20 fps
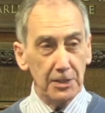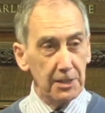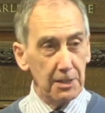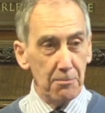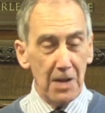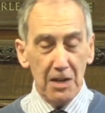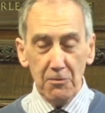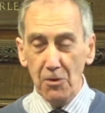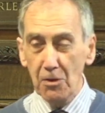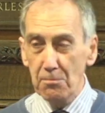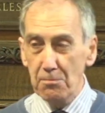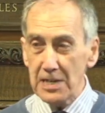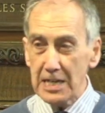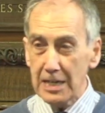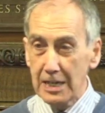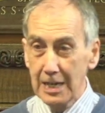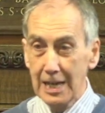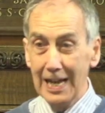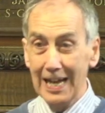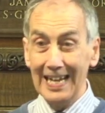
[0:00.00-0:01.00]
It may well be
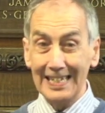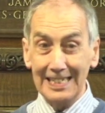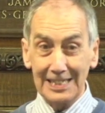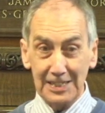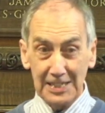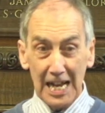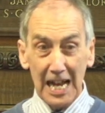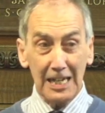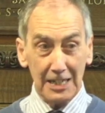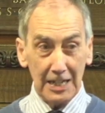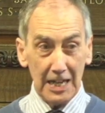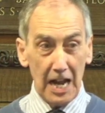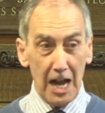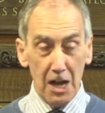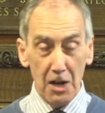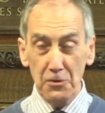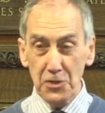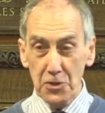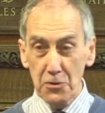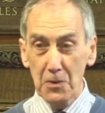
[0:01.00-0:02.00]
exactly how
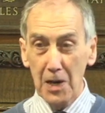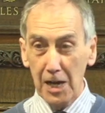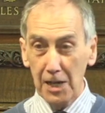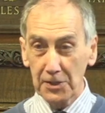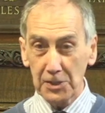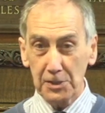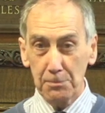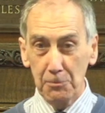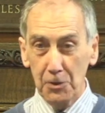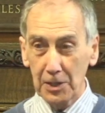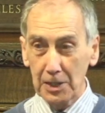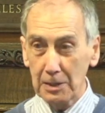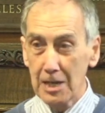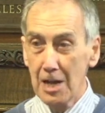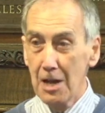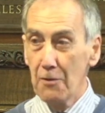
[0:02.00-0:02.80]
you are this morning